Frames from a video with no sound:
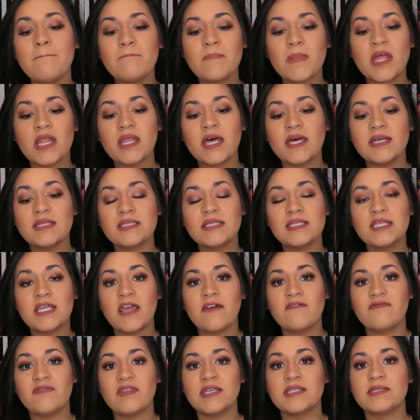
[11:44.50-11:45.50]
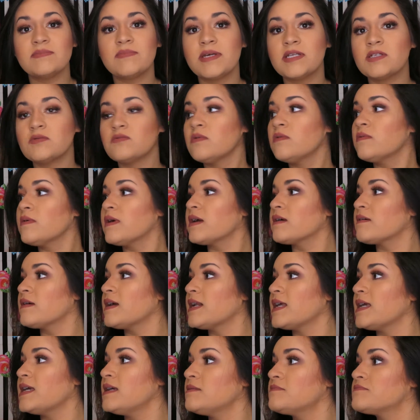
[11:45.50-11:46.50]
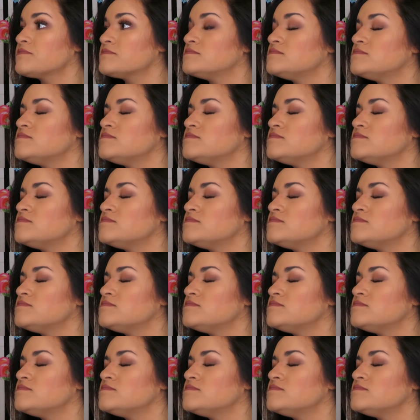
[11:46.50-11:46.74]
Let's see if this bitch will work. Ready?